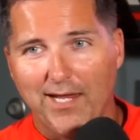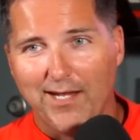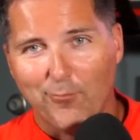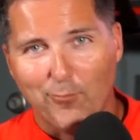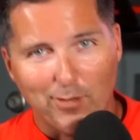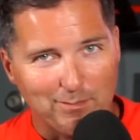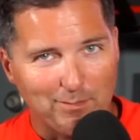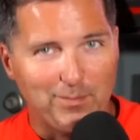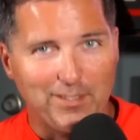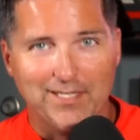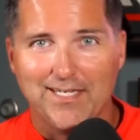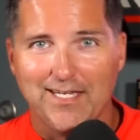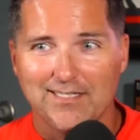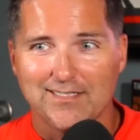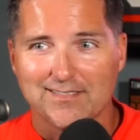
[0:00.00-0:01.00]
I want him to be in
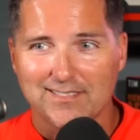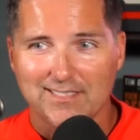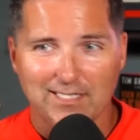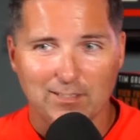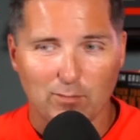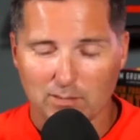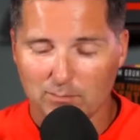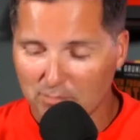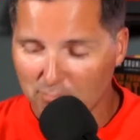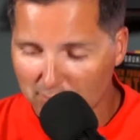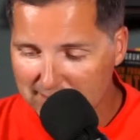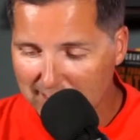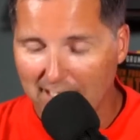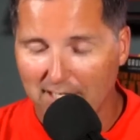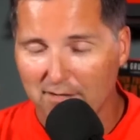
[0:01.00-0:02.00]
Kansas City. I want him to
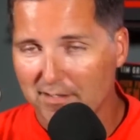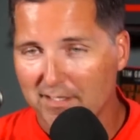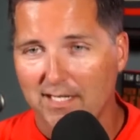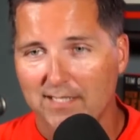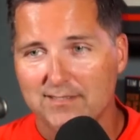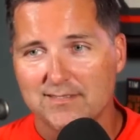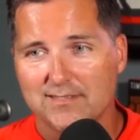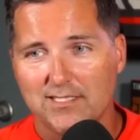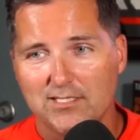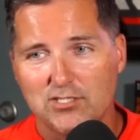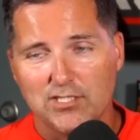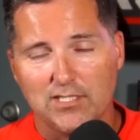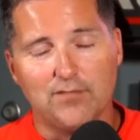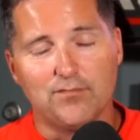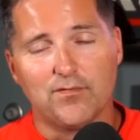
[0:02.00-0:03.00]
retire a Kansas City
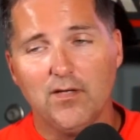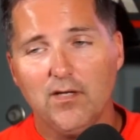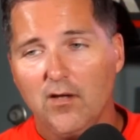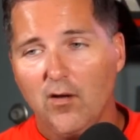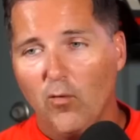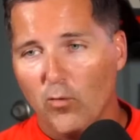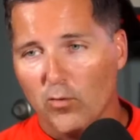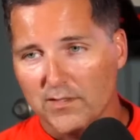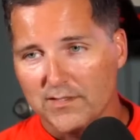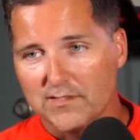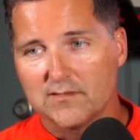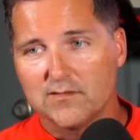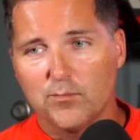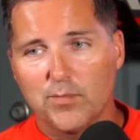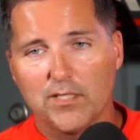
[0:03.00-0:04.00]
Chief, or at least
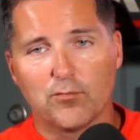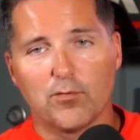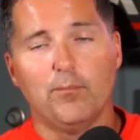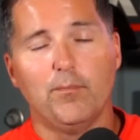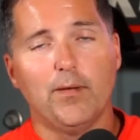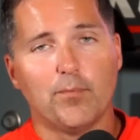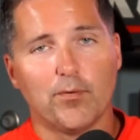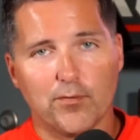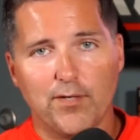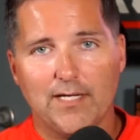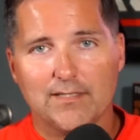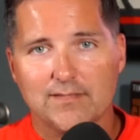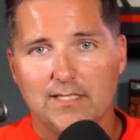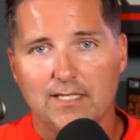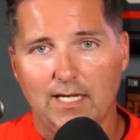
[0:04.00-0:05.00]
to be remembered
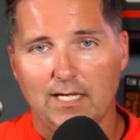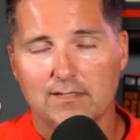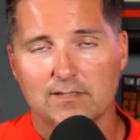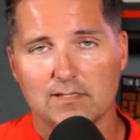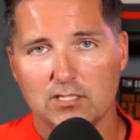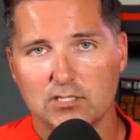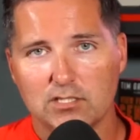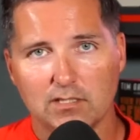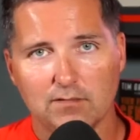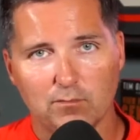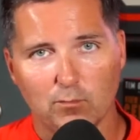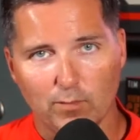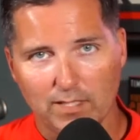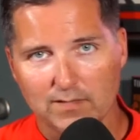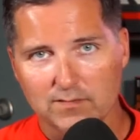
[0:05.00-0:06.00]
as a Kansas City Chief
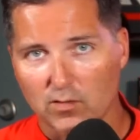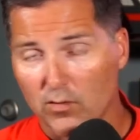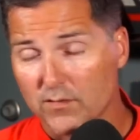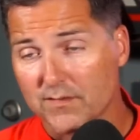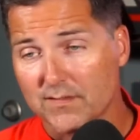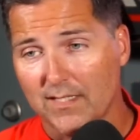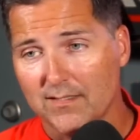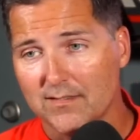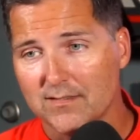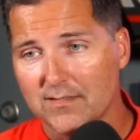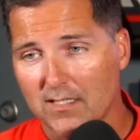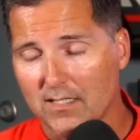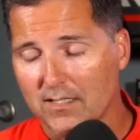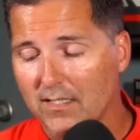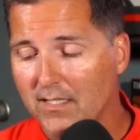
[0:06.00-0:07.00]
when it's all said and
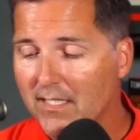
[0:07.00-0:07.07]
done.